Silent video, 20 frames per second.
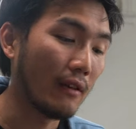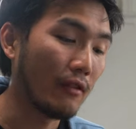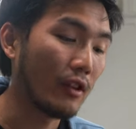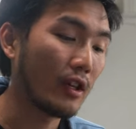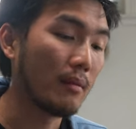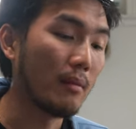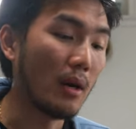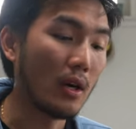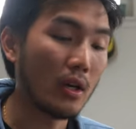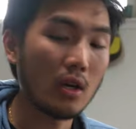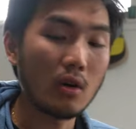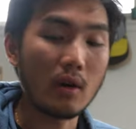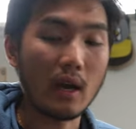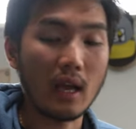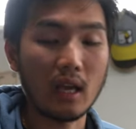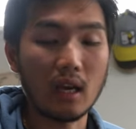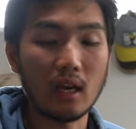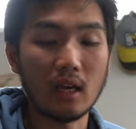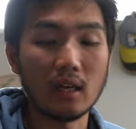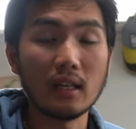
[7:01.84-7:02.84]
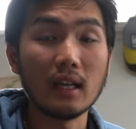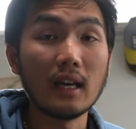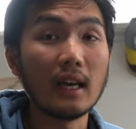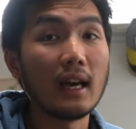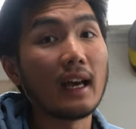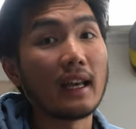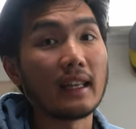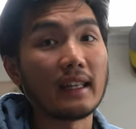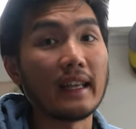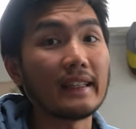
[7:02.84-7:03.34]
of the Komodo. And
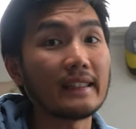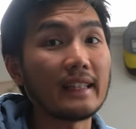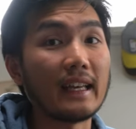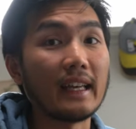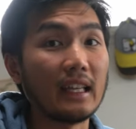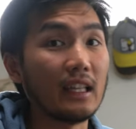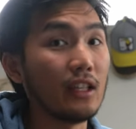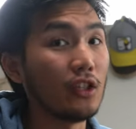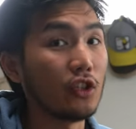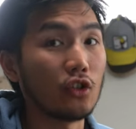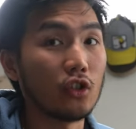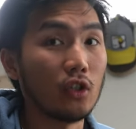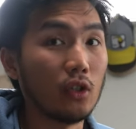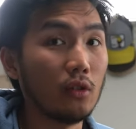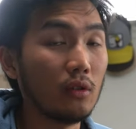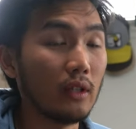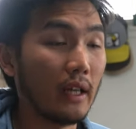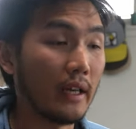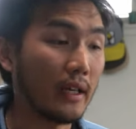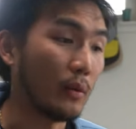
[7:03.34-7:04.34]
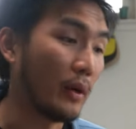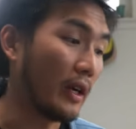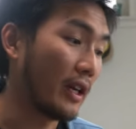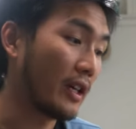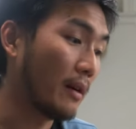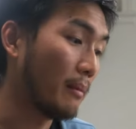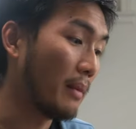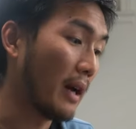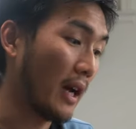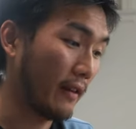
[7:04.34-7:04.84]
yes, that is true. Like when I
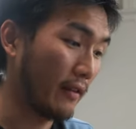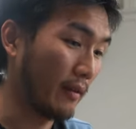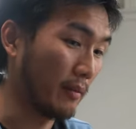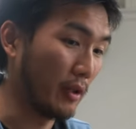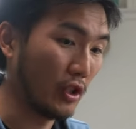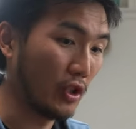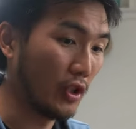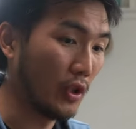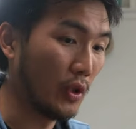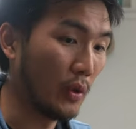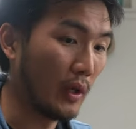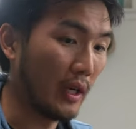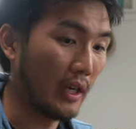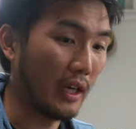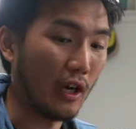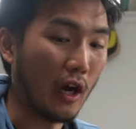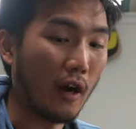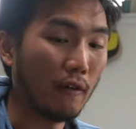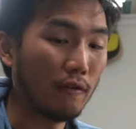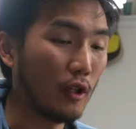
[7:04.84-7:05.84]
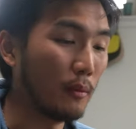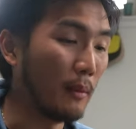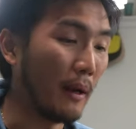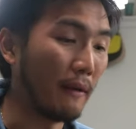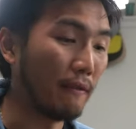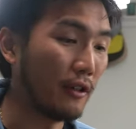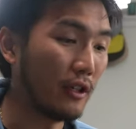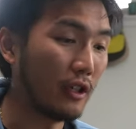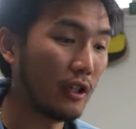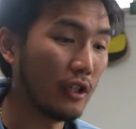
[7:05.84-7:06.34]
come back from a shoot and I offload my
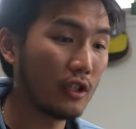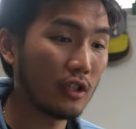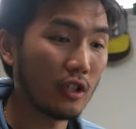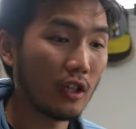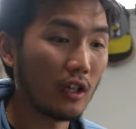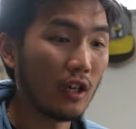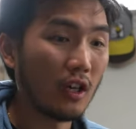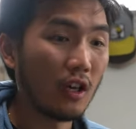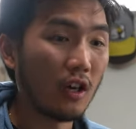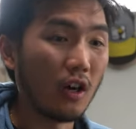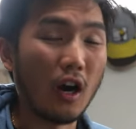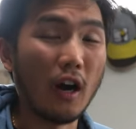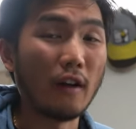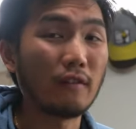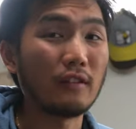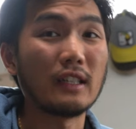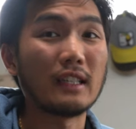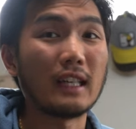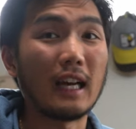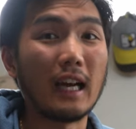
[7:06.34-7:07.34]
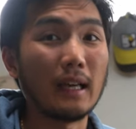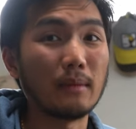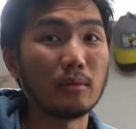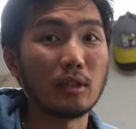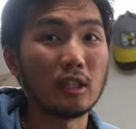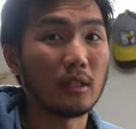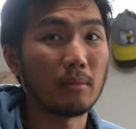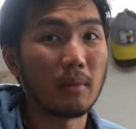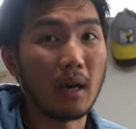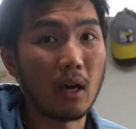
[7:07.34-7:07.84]
footage, Oftentimes
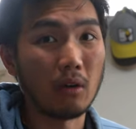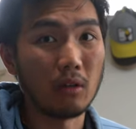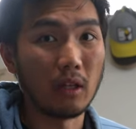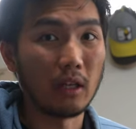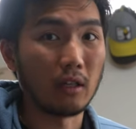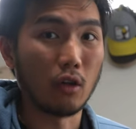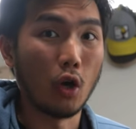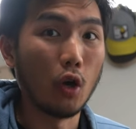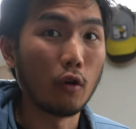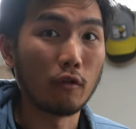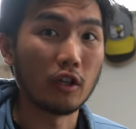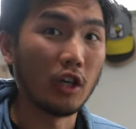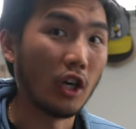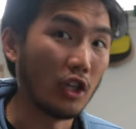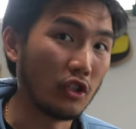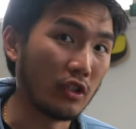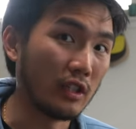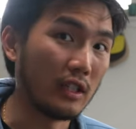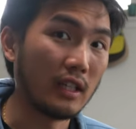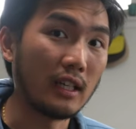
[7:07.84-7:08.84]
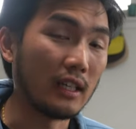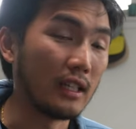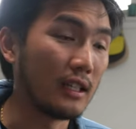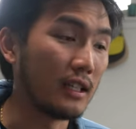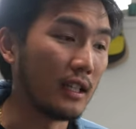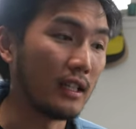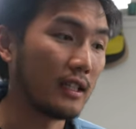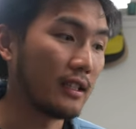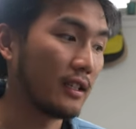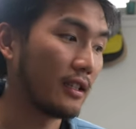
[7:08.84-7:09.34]
it's about like over 100
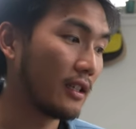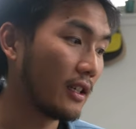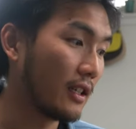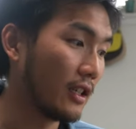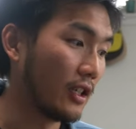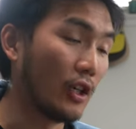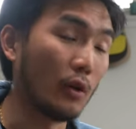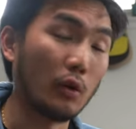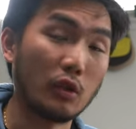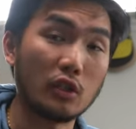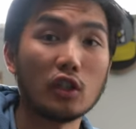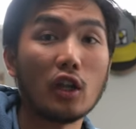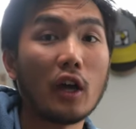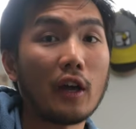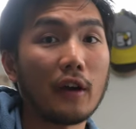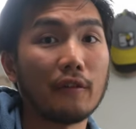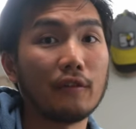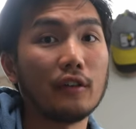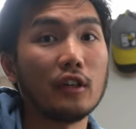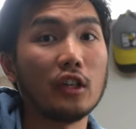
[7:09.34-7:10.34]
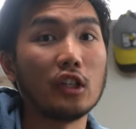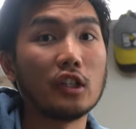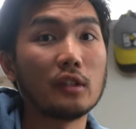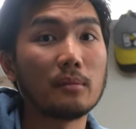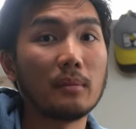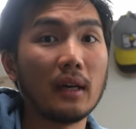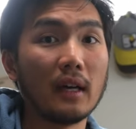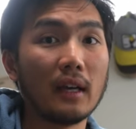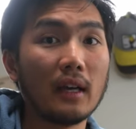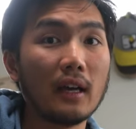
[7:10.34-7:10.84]
gigs. It's, you know, it's a lot of
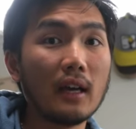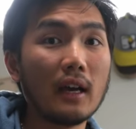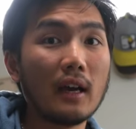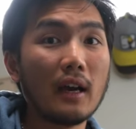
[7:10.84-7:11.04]
footage, but